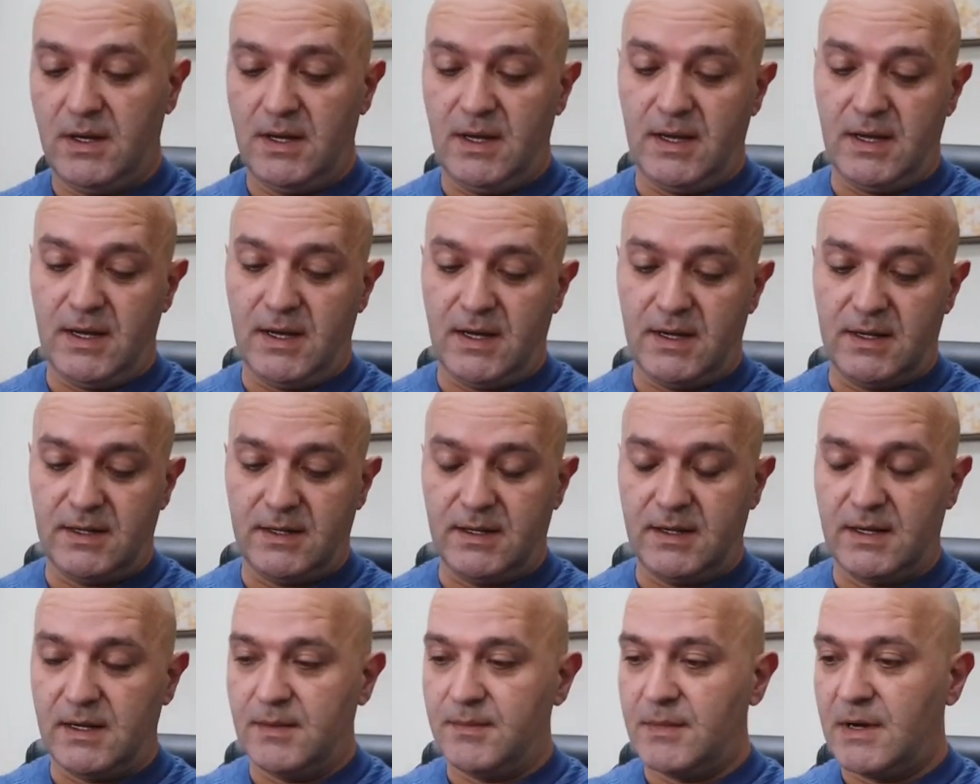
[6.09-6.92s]

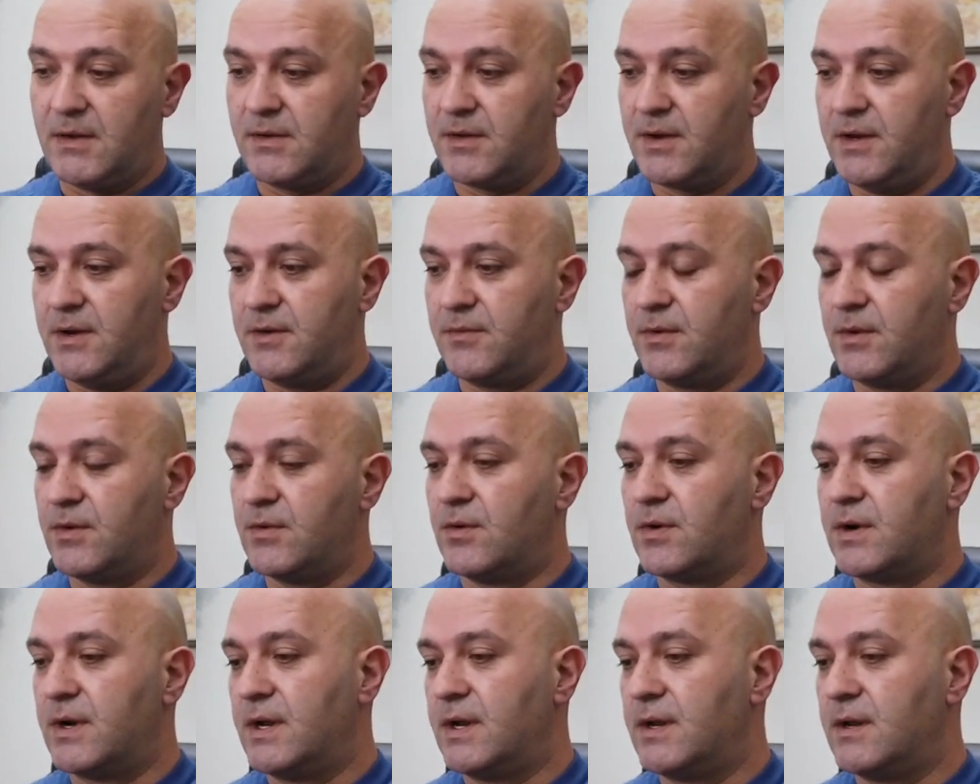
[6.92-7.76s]
and I'm out here
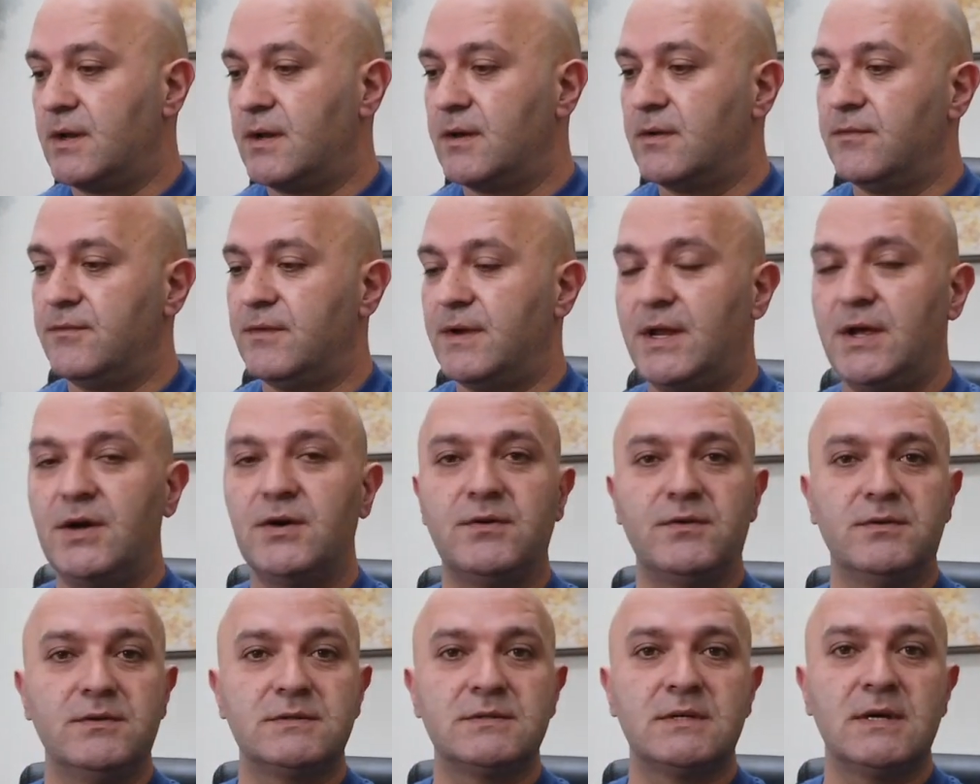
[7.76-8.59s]
recording
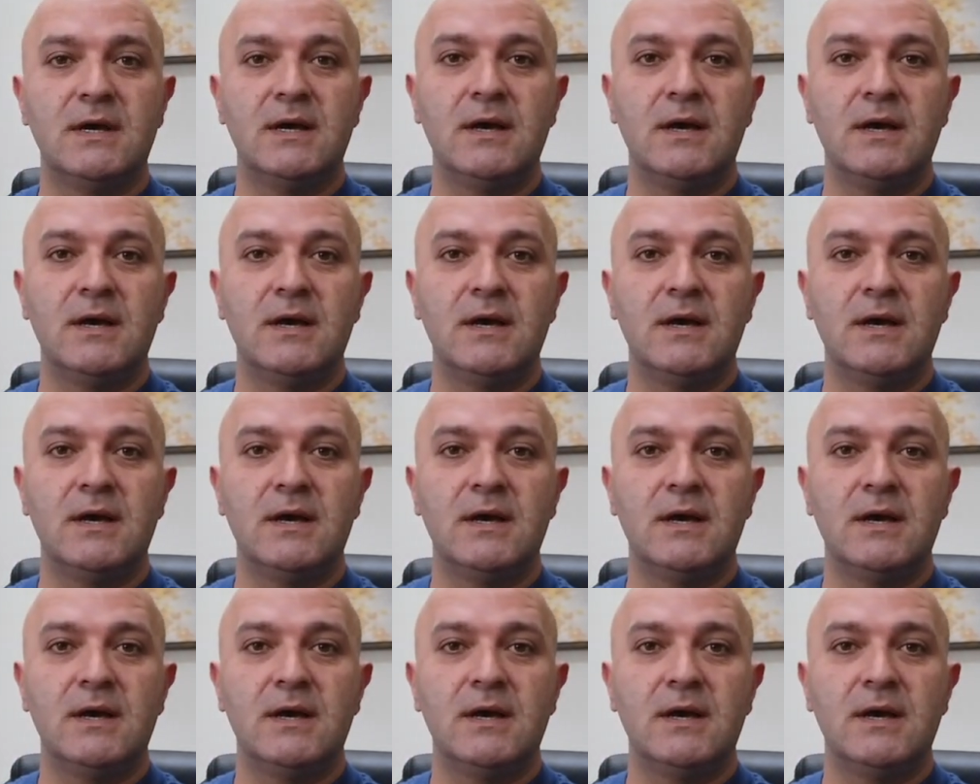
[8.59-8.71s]
videos.